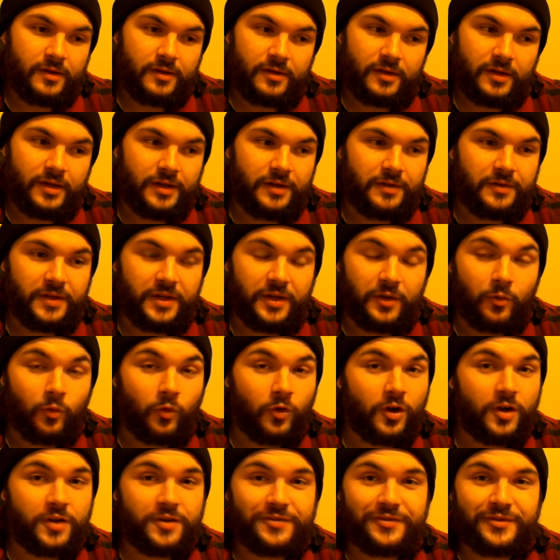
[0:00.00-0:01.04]
it
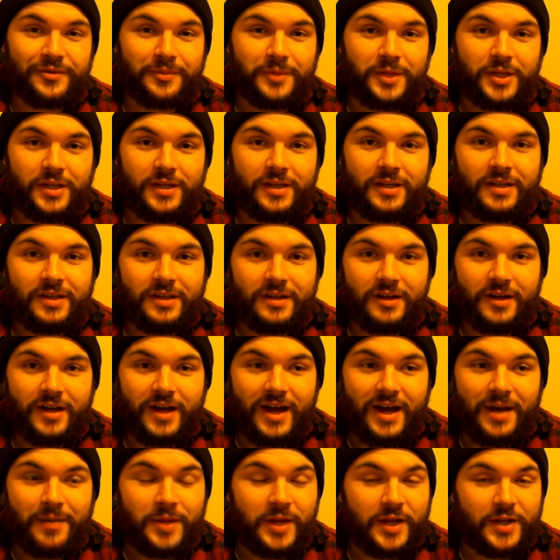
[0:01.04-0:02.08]
worked for me.
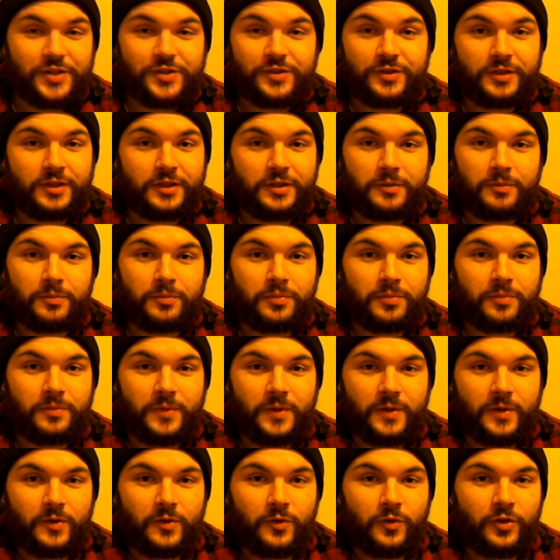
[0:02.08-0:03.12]
I'm actually
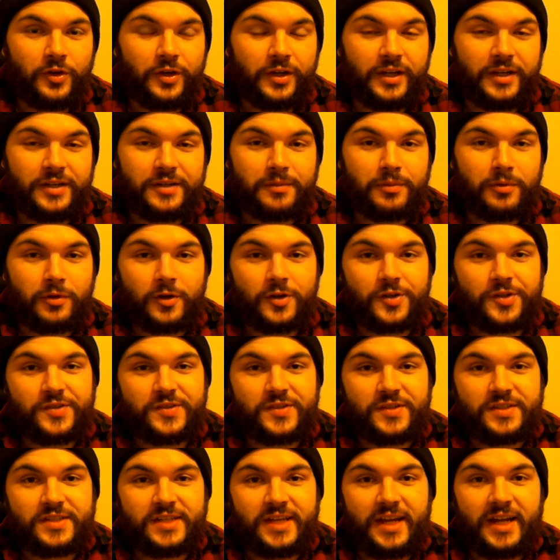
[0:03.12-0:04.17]
looking to purchase
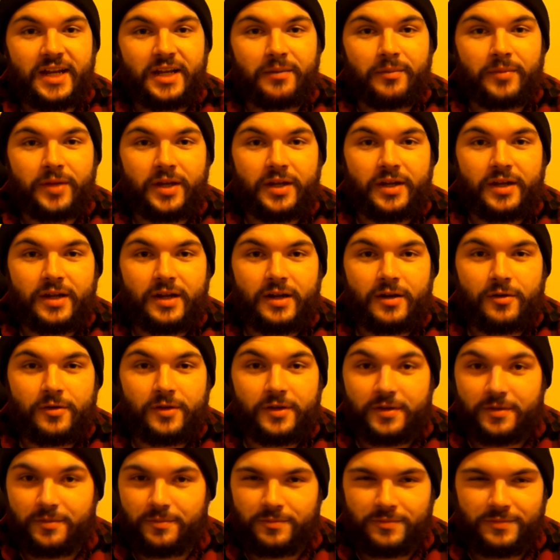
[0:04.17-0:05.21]
a tanning bed now,
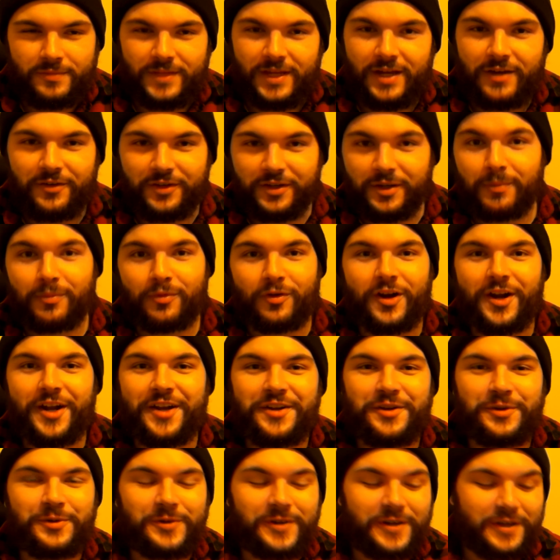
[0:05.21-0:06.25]
and not like a brand
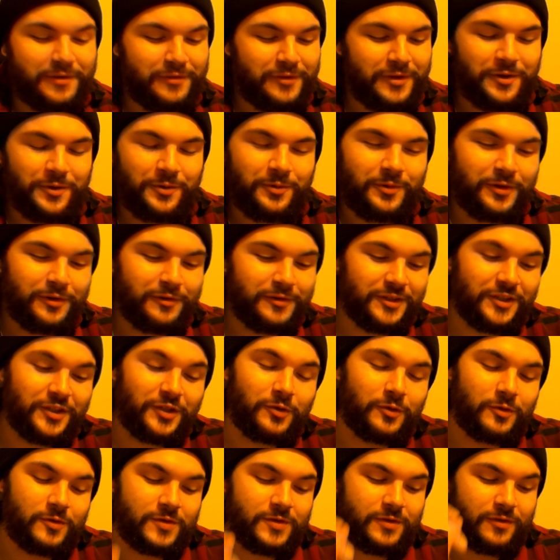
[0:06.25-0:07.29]
new one. I found one
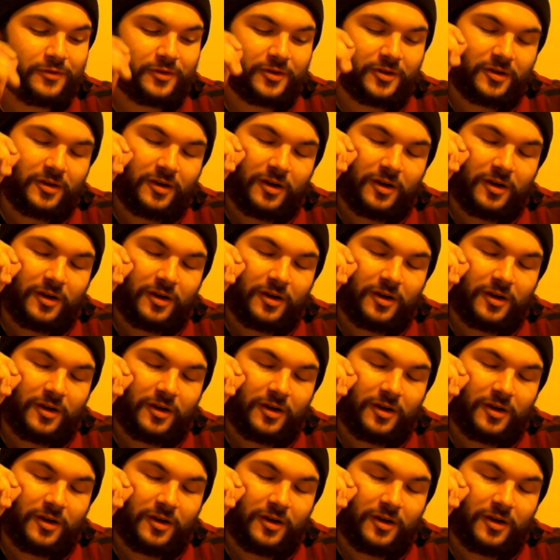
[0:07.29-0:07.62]
used for